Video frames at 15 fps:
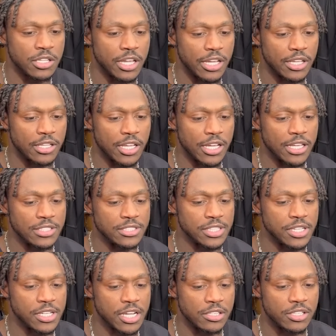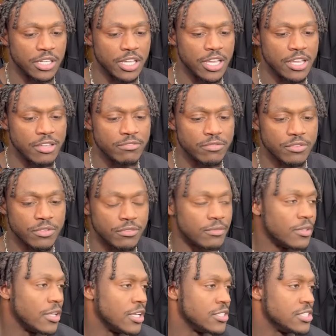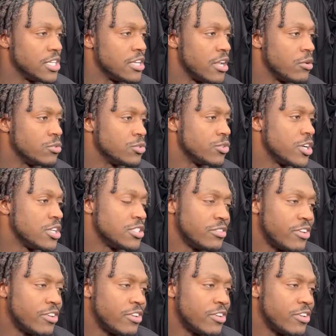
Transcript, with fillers: Like I said after the game, I said I was raised.